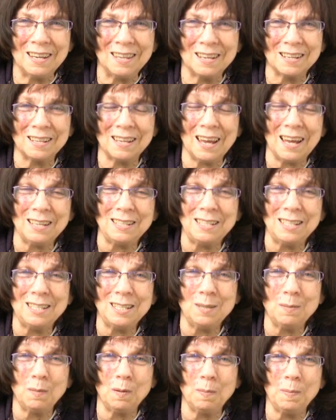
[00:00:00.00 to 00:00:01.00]
In the
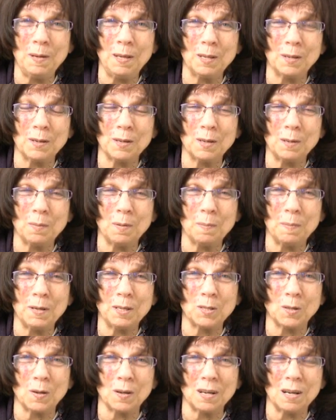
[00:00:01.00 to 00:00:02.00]
classes that we'll be learning, we'll
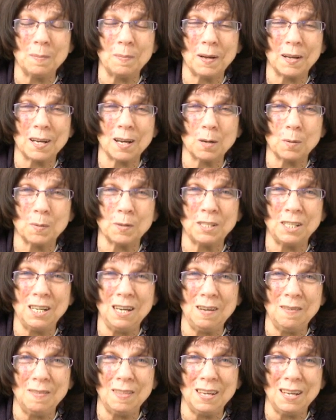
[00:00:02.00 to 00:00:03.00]
be talking about how to
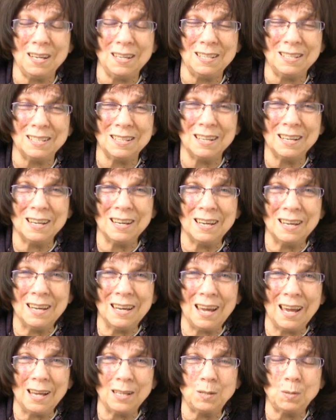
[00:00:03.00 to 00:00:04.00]
achieve these
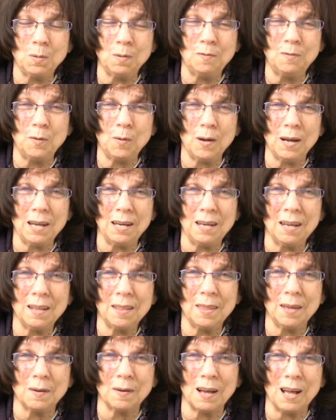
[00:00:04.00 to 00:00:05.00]
and to
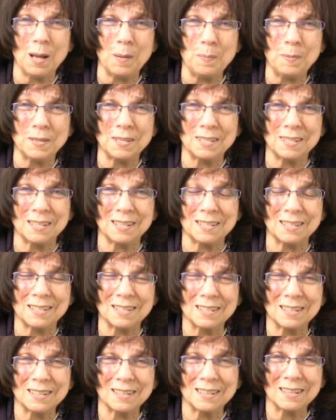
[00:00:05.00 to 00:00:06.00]
avoid their
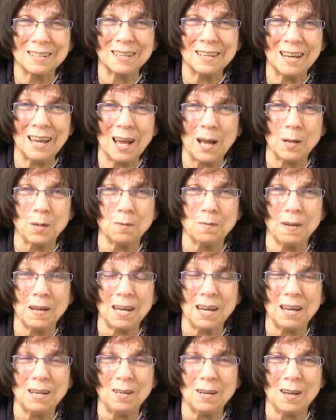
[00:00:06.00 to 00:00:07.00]
opposite, how to
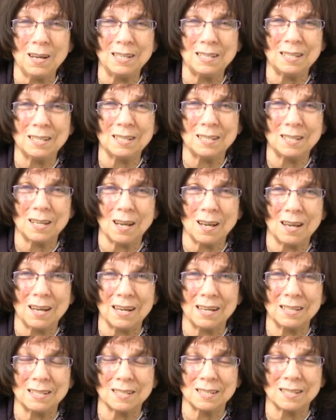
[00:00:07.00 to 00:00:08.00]
recognize the
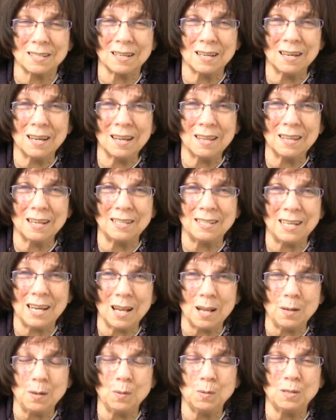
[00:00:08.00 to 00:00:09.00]
signs that
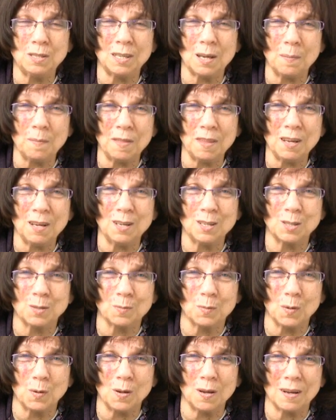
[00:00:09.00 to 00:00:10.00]
tell you something
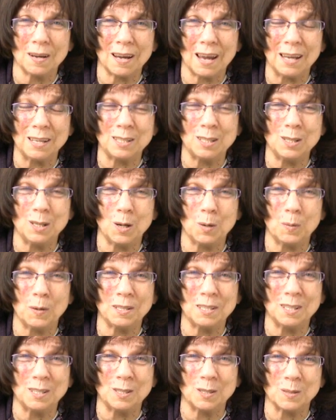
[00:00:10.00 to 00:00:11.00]
is wrong and to know
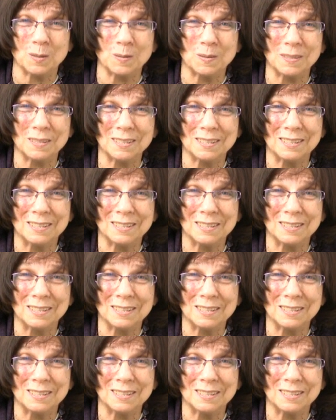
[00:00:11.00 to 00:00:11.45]
what to do.